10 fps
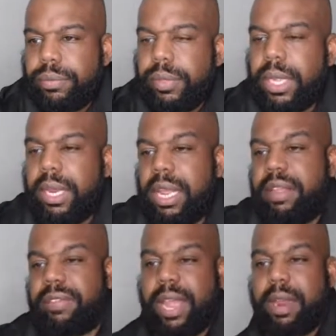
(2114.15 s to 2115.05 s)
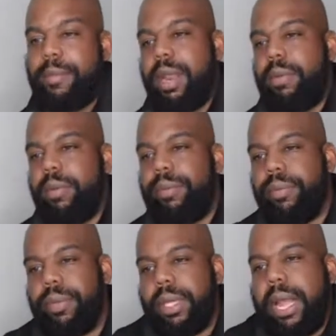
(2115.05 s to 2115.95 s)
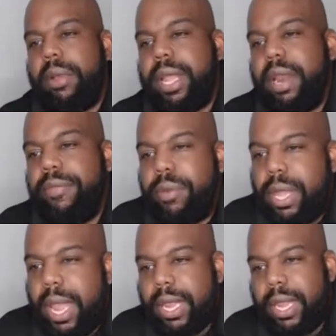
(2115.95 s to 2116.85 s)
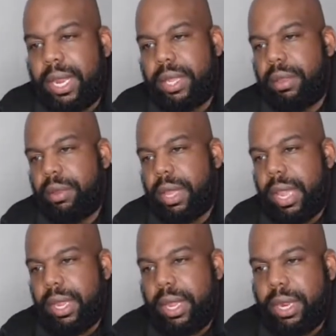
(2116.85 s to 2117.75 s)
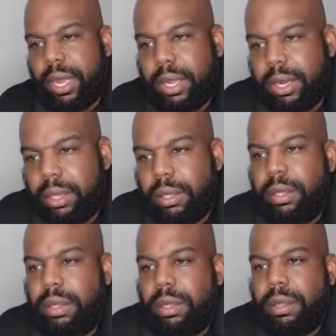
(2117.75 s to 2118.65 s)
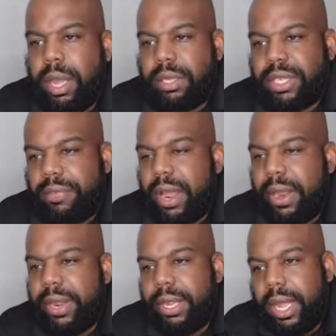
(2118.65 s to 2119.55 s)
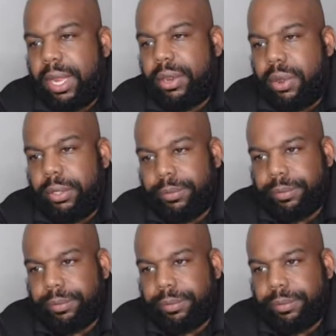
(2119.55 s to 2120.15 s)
at least at a minimum. Now, again, if you can't get it, you can't get it. I get it. Hey, Chef Larry, how you doing?